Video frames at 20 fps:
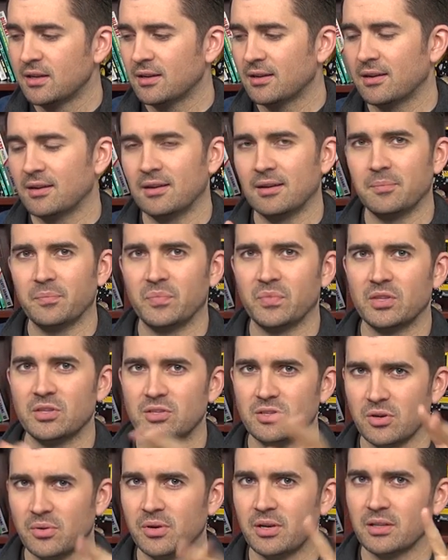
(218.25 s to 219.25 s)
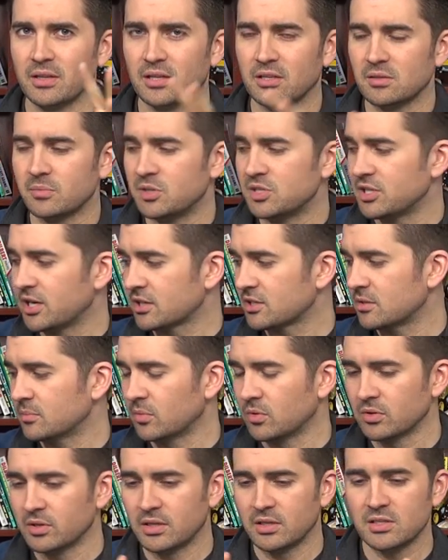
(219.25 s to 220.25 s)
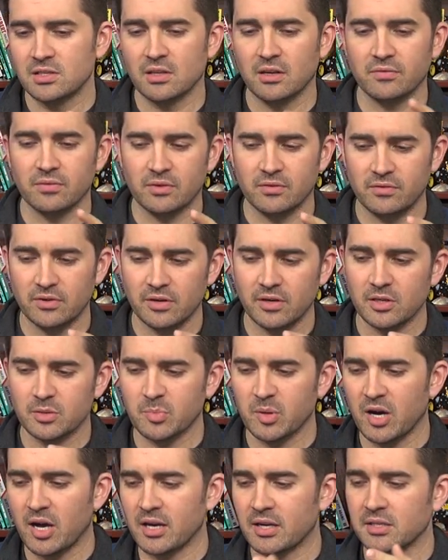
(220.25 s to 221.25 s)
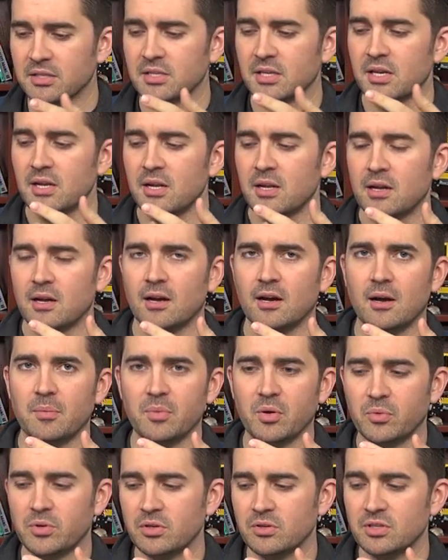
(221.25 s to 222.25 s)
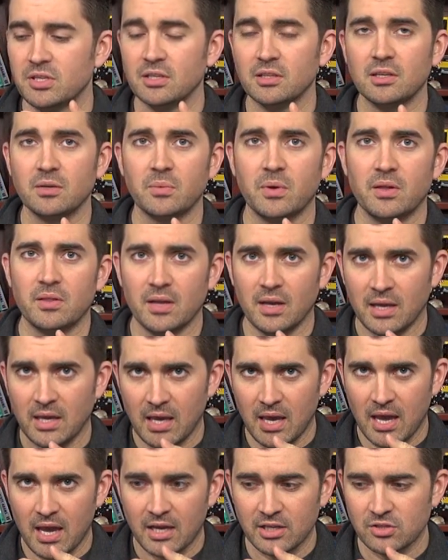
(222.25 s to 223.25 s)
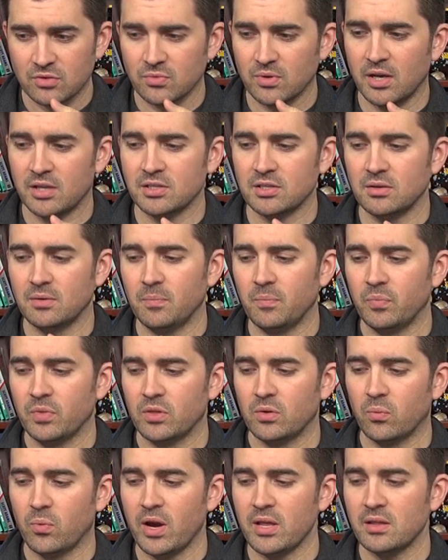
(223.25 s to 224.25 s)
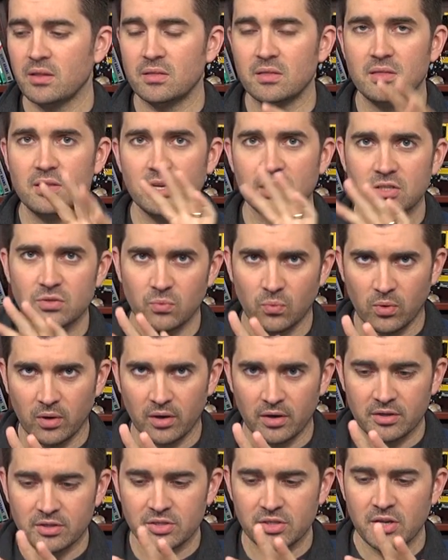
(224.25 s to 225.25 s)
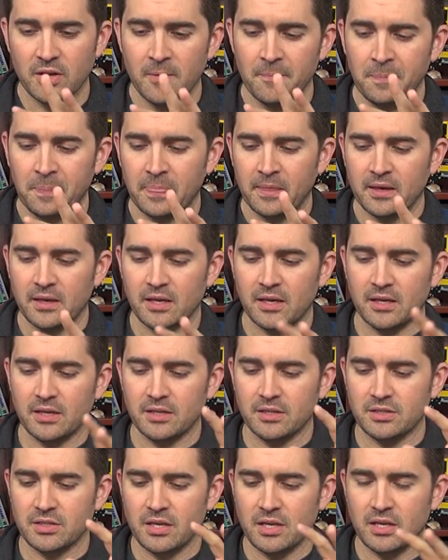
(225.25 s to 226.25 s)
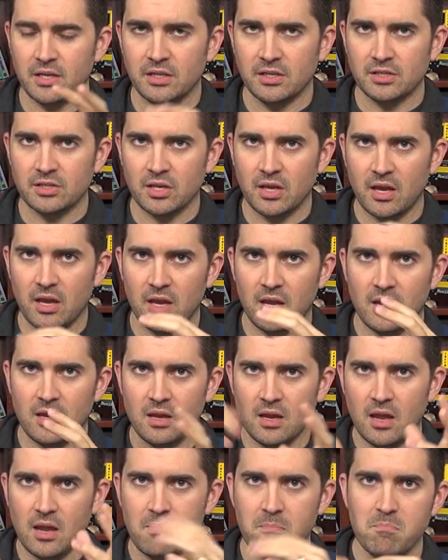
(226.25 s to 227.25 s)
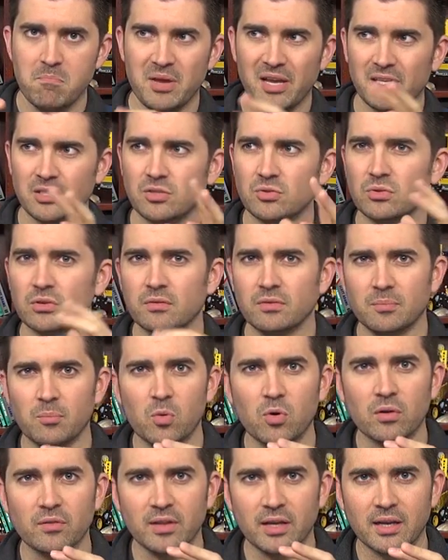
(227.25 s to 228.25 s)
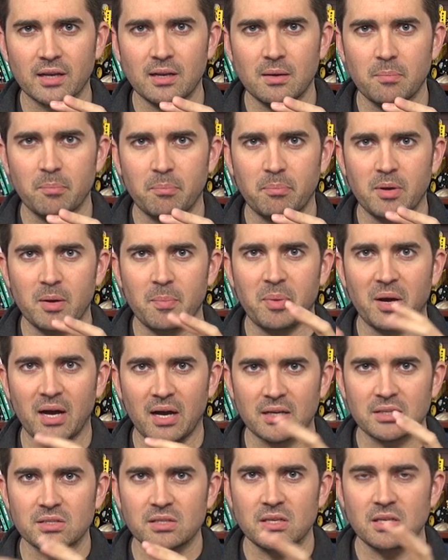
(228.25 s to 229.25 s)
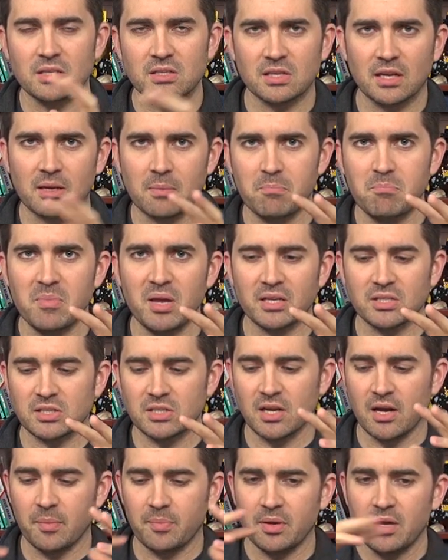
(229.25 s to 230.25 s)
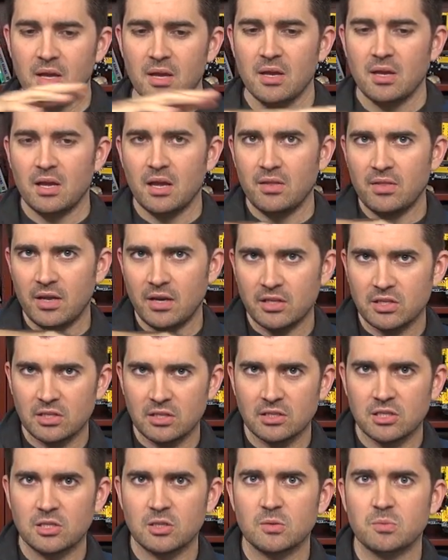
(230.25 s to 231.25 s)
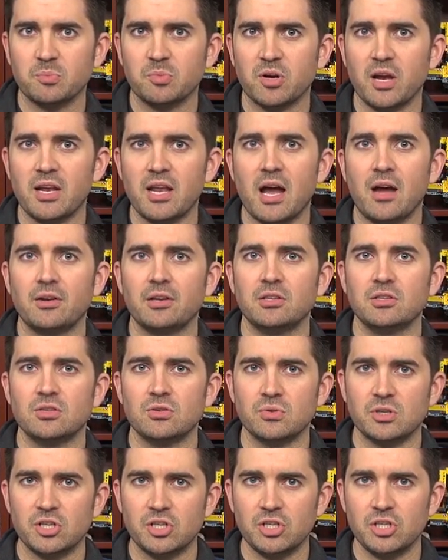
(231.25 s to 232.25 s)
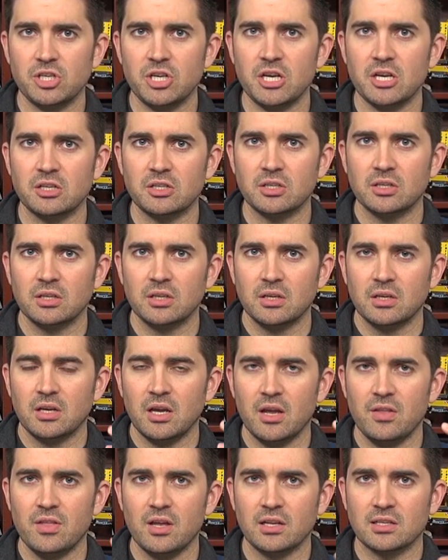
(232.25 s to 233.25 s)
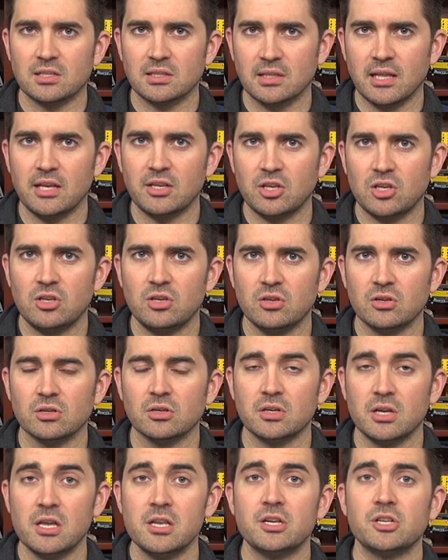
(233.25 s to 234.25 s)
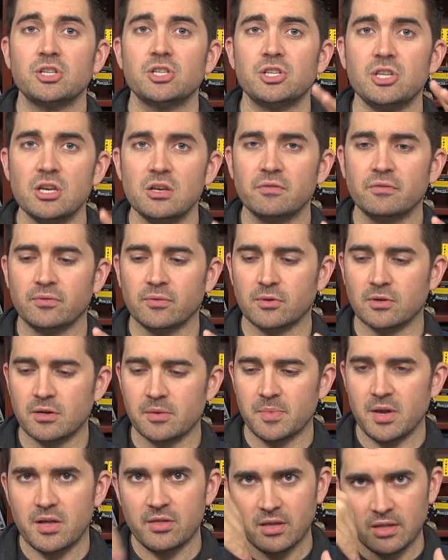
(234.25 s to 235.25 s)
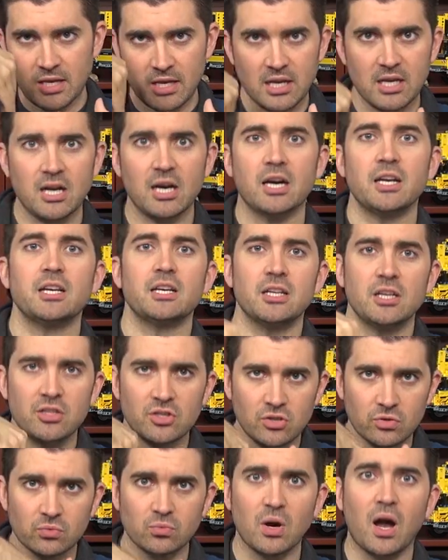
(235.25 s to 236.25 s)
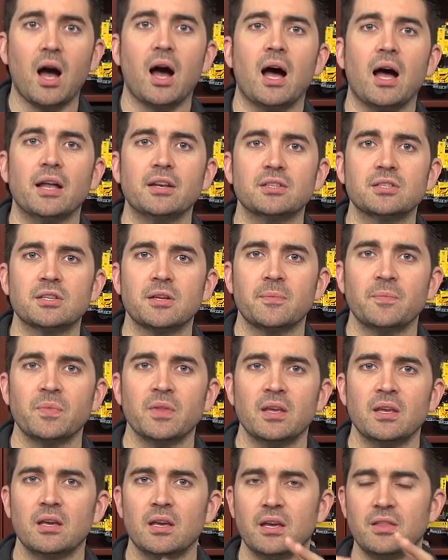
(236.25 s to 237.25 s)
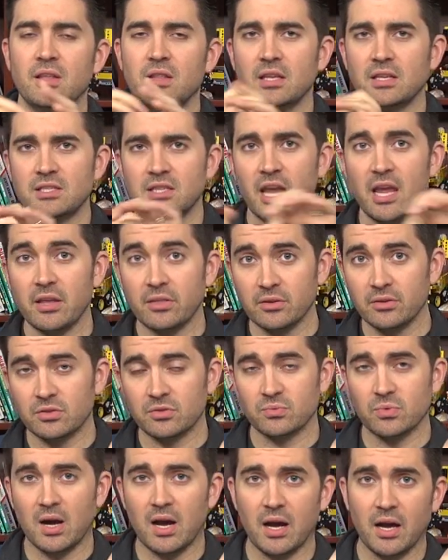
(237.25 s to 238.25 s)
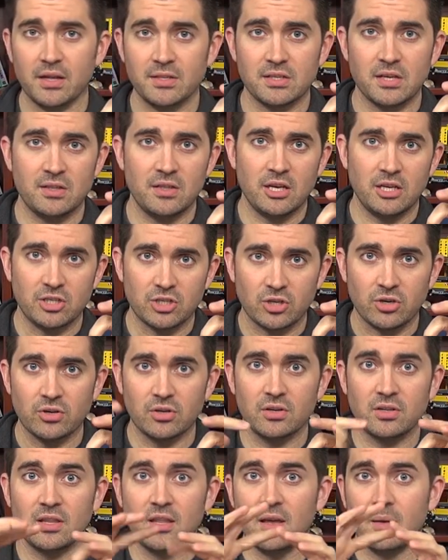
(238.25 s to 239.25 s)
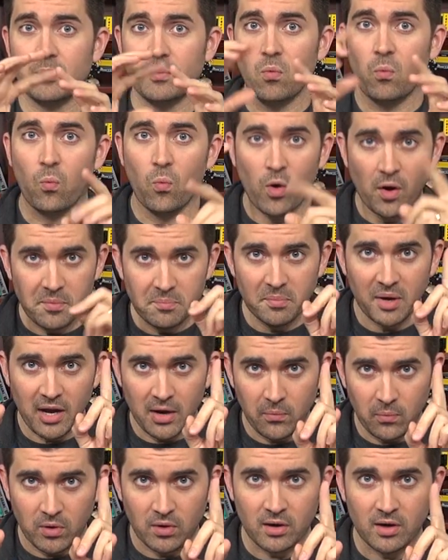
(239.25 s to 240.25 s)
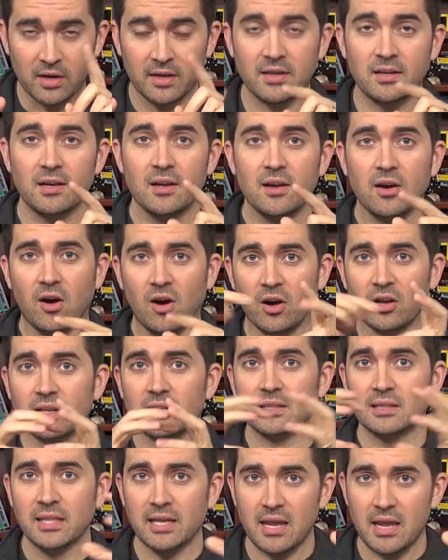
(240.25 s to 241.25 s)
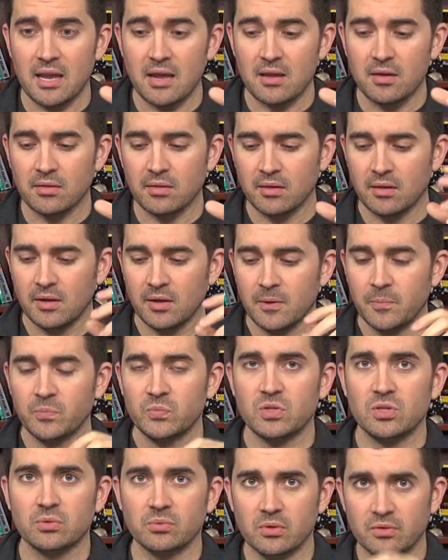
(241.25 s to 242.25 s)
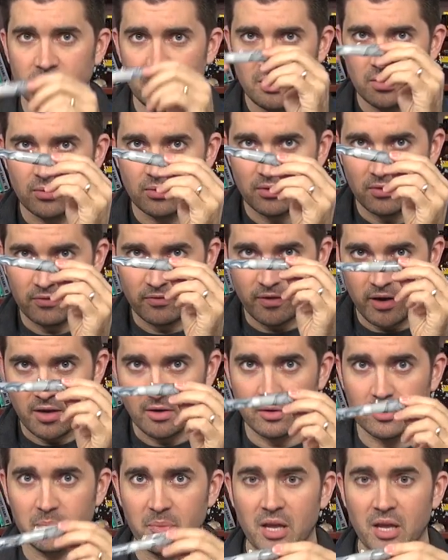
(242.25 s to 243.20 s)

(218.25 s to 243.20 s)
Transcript: um, showing like some injection molding and stuff on various products. Um, but when you're dealing with a cast resin, the way that this works is it is a, a mix, sort of more of like an epoxy. It's like mixed up and then it's spread out into a sheet and then it's let cure in a sheet form, and then they cut it into rods. And then they take those rods and they turn them one by one on a lathe to reveal the final